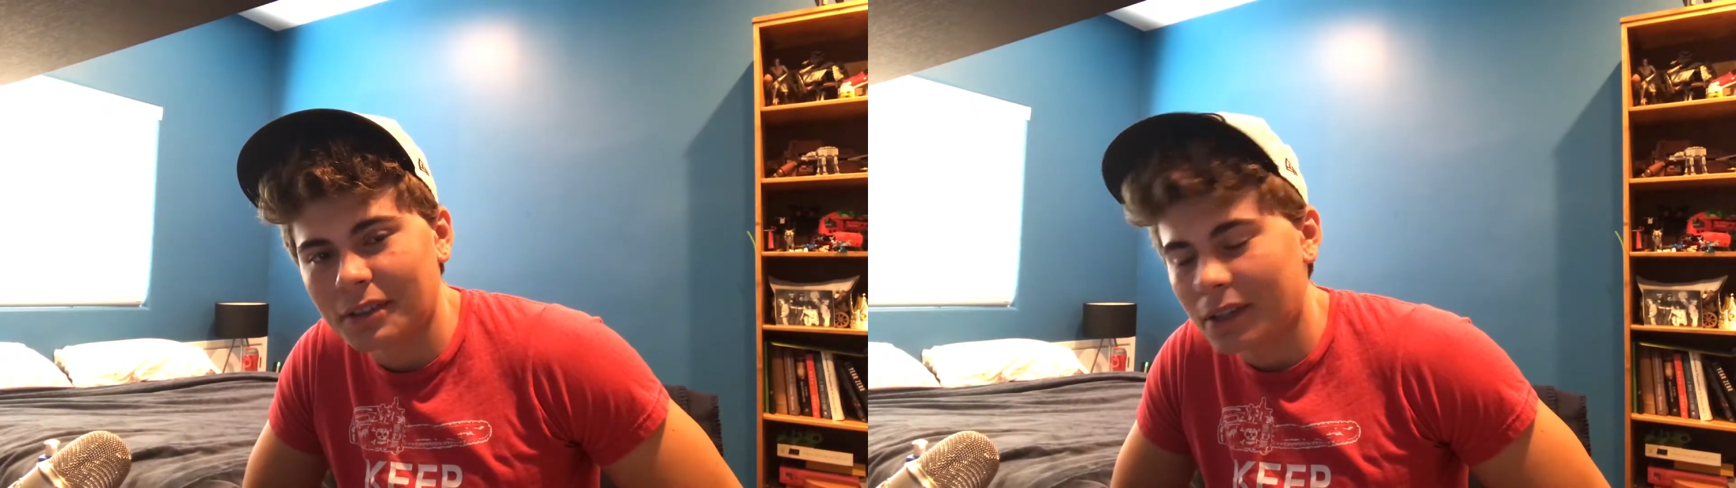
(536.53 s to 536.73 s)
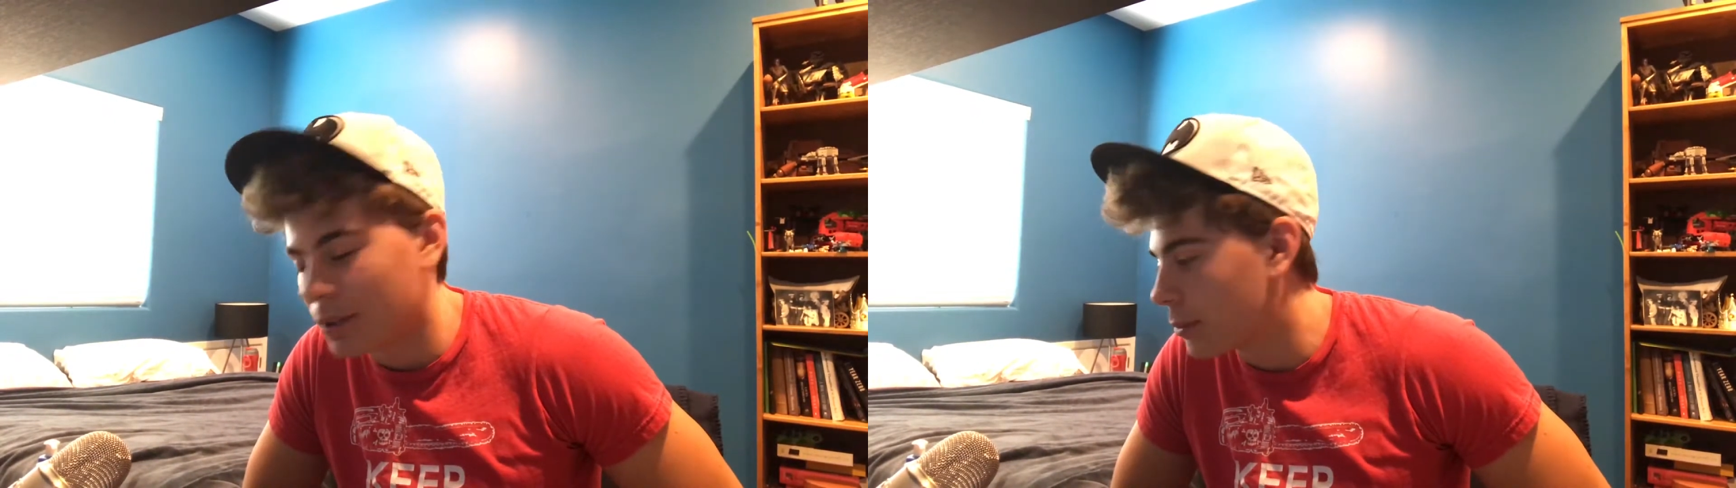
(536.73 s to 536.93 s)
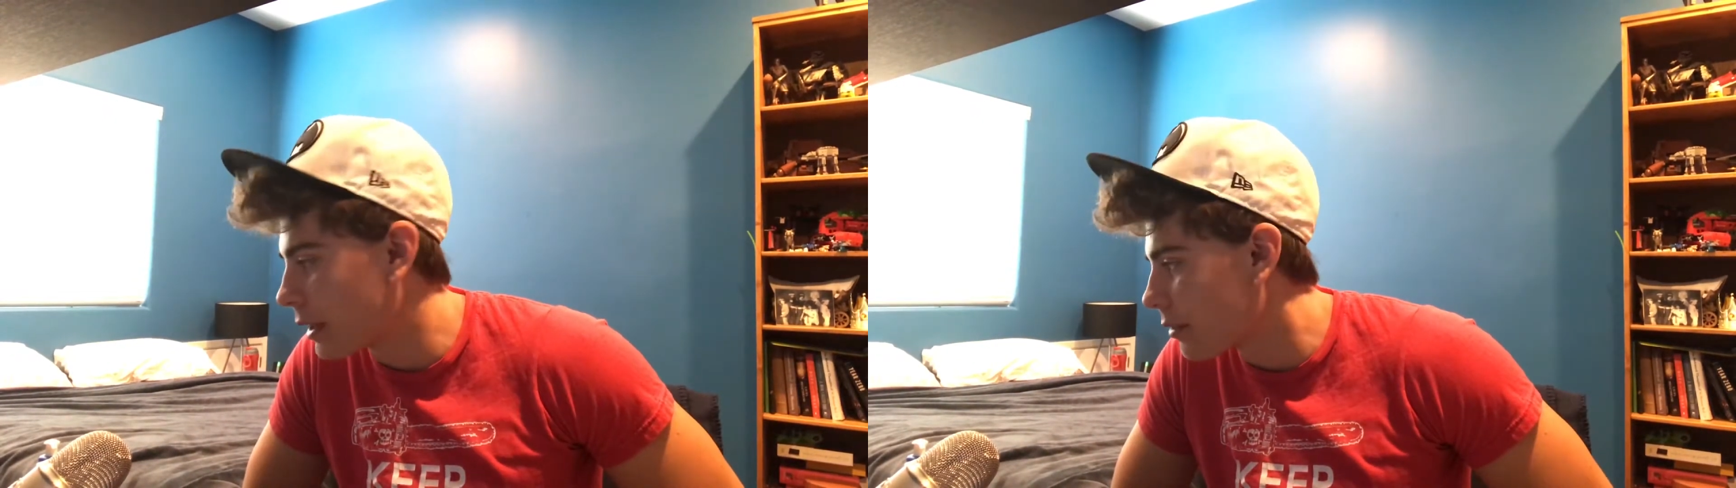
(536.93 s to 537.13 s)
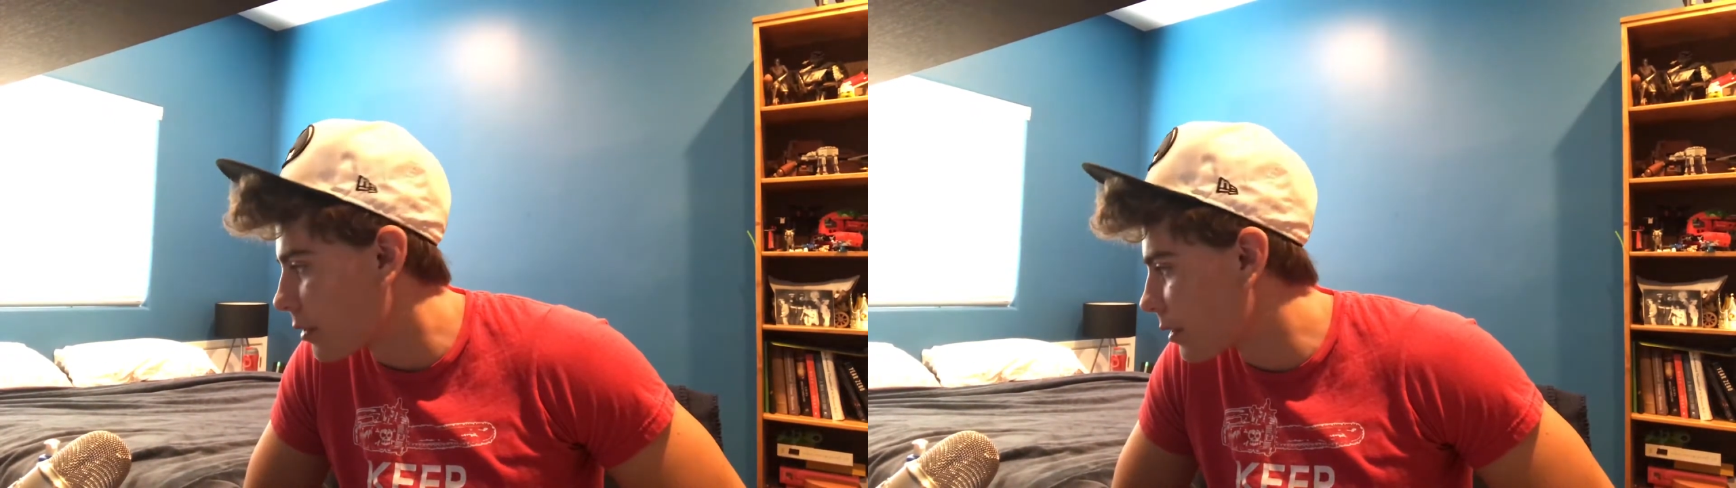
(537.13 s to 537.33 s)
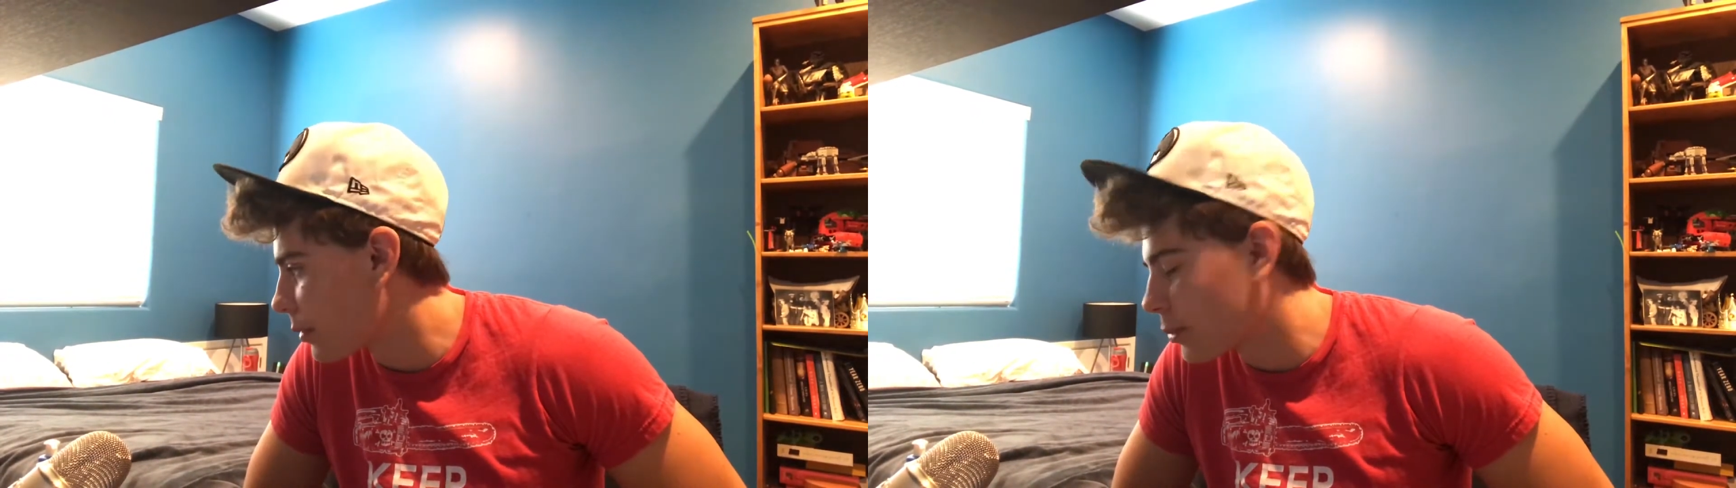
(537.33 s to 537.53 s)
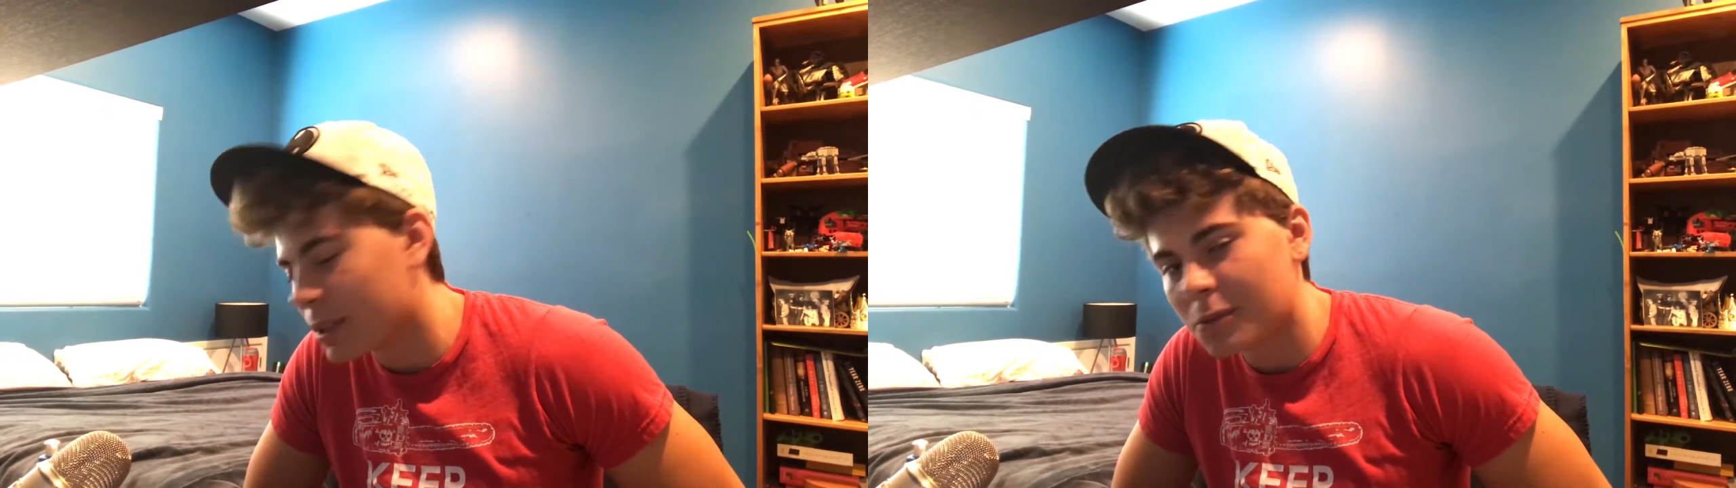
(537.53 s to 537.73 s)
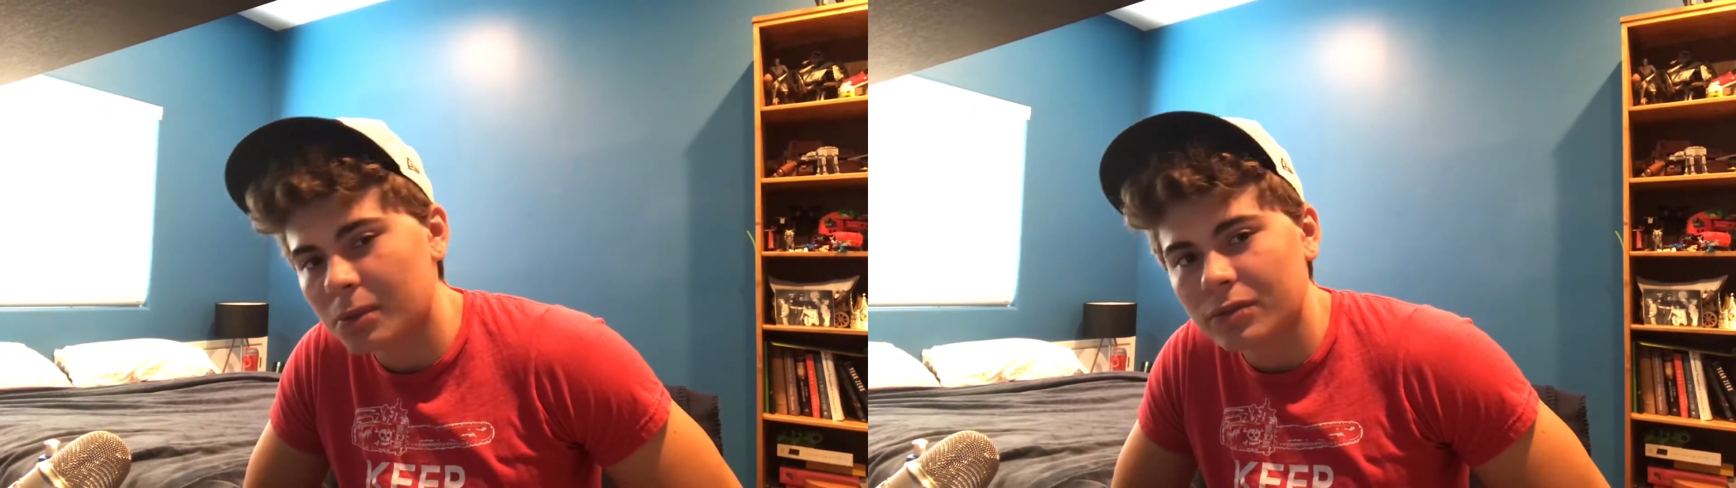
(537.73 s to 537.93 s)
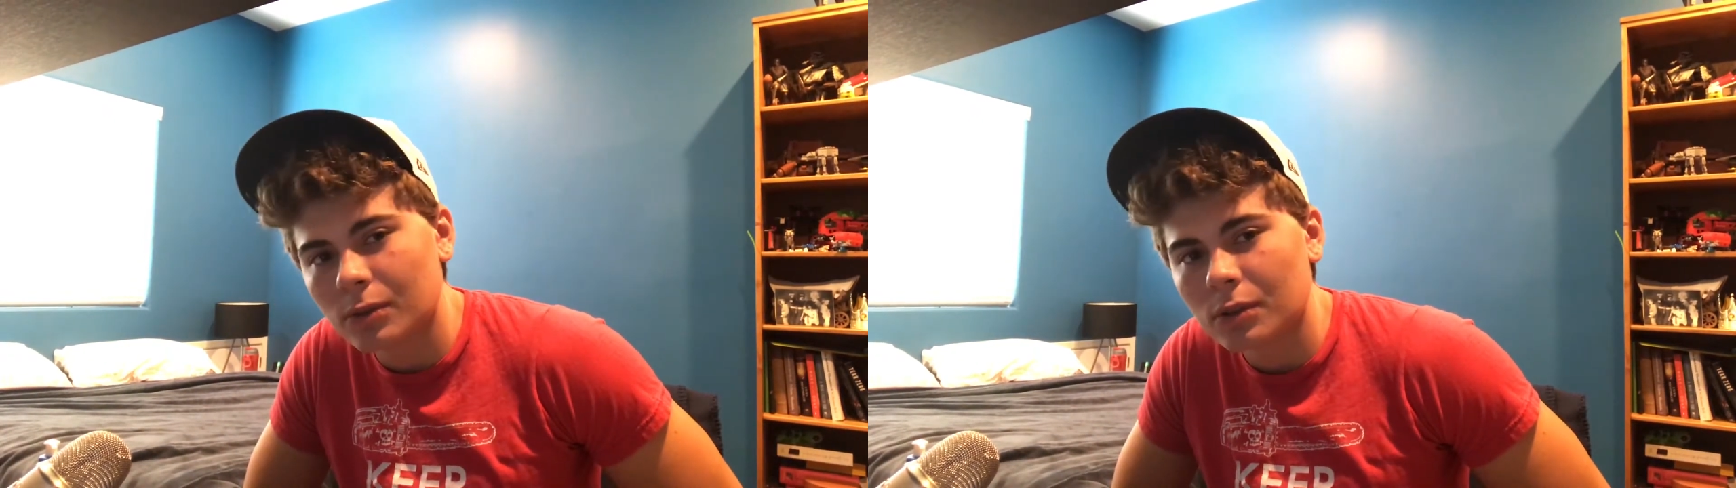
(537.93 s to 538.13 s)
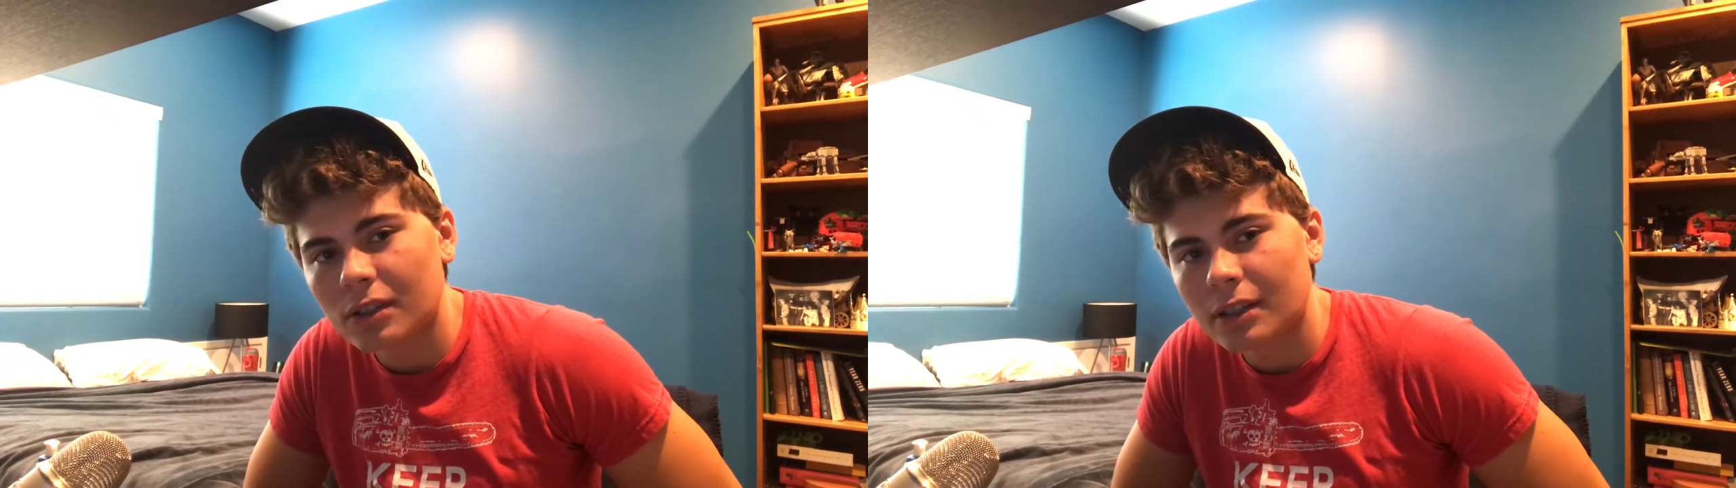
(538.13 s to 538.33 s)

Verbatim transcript: you know whatever it was before